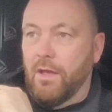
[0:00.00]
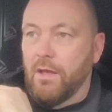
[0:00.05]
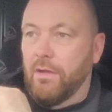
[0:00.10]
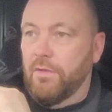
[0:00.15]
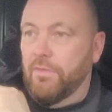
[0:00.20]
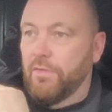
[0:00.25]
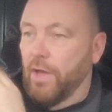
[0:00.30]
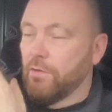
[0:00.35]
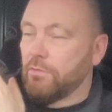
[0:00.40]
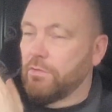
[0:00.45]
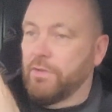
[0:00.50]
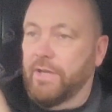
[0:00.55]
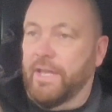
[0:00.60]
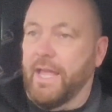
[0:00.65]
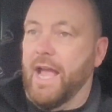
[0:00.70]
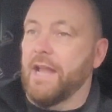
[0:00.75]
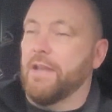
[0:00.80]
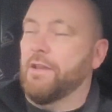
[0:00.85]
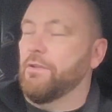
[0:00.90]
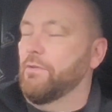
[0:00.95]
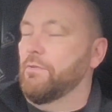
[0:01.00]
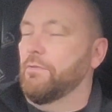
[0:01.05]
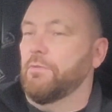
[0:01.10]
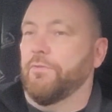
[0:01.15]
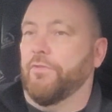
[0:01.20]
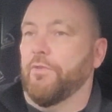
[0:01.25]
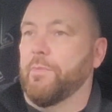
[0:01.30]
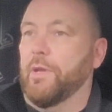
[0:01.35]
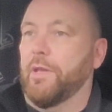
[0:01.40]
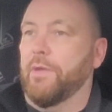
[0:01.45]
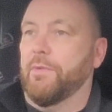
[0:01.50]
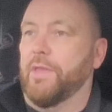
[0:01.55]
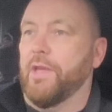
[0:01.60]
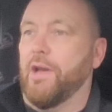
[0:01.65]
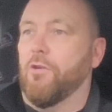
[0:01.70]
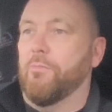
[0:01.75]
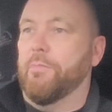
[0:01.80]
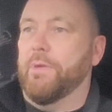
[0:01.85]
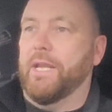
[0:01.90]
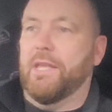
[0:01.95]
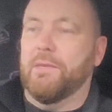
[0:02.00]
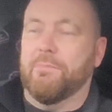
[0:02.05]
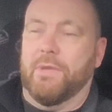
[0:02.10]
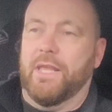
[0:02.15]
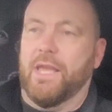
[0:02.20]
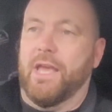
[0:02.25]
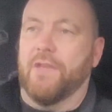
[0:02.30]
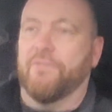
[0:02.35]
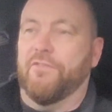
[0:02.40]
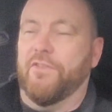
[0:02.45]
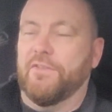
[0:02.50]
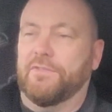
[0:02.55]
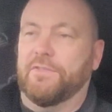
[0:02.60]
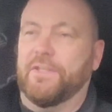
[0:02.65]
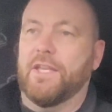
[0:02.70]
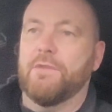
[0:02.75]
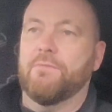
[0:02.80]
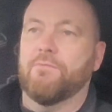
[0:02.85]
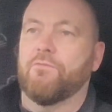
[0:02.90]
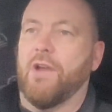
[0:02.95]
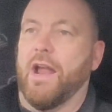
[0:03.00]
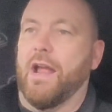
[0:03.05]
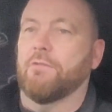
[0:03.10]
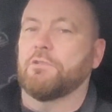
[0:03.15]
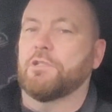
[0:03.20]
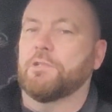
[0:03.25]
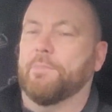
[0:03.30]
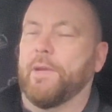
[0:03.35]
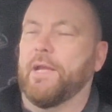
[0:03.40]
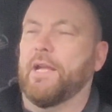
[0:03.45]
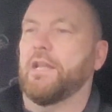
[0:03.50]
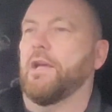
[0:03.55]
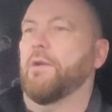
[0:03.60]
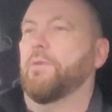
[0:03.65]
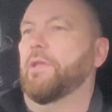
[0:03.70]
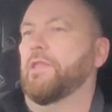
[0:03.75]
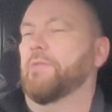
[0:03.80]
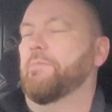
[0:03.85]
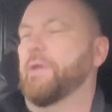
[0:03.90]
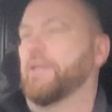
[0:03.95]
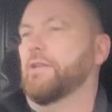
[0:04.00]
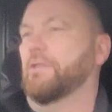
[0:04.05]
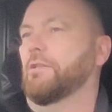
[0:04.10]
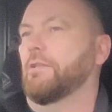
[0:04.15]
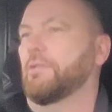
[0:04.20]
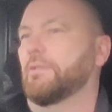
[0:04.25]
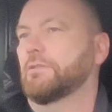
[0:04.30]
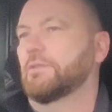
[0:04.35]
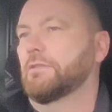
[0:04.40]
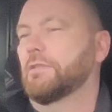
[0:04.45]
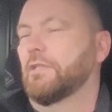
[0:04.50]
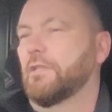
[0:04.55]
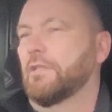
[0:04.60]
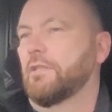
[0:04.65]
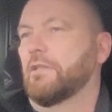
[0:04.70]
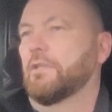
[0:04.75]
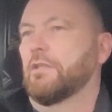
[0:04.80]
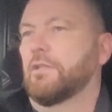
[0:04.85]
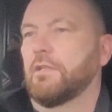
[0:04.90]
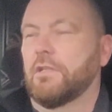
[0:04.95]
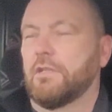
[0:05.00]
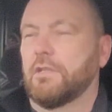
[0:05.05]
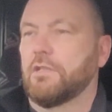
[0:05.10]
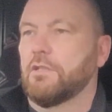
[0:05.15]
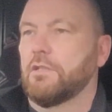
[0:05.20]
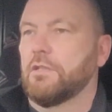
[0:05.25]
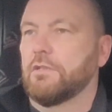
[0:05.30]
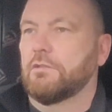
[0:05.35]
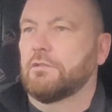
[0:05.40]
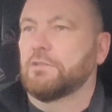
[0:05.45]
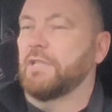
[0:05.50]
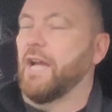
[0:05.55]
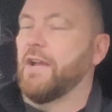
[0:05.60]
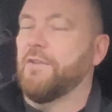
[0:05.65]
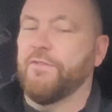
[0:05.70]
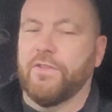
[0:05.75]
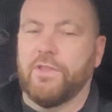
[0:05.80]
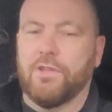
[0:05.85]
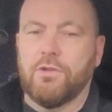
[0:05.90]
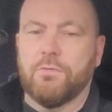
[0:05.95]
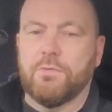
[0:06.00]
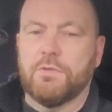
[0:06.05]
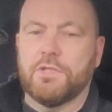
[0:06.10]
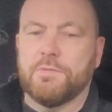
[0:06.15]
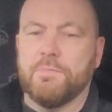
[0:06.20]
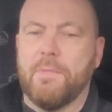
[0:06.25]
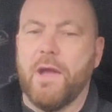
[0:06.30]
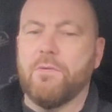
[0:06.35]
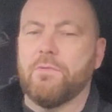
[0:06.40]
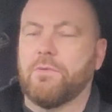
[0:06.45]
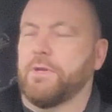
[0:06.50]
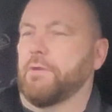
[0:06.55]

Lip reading: those again who are familiar with the old Mini 850, round speedo in the middle, started filling up with smoke.